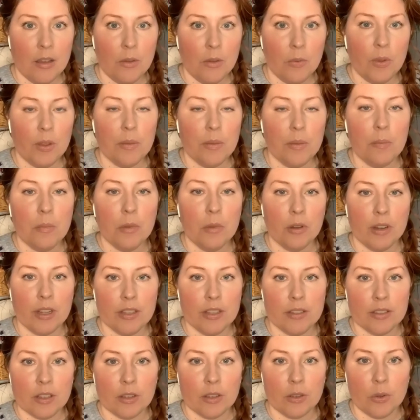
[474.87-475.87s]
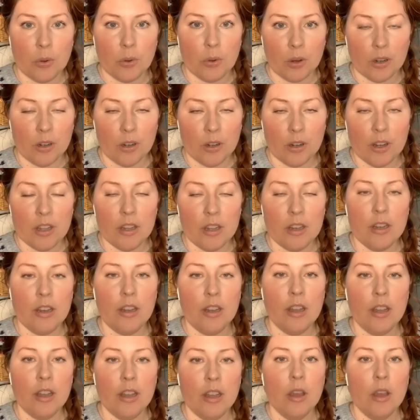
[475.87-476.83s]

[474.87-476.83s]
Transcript: with Marisa Corcoran,